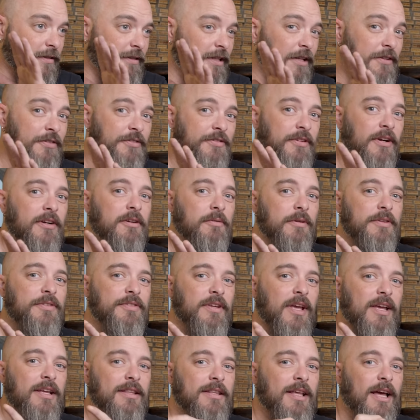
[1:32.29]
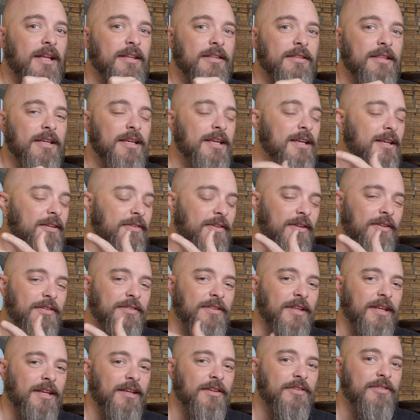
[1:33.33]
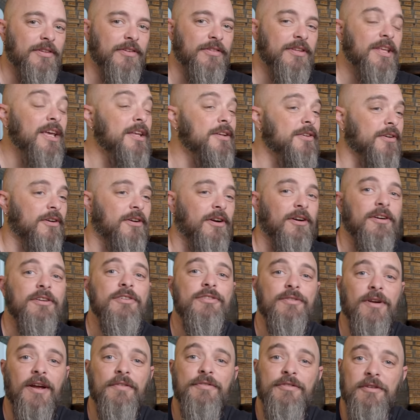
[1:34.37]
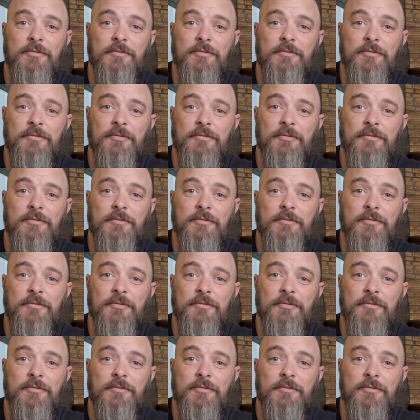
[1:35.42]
Let's start with saying that the easiest thing is just get in your car and drive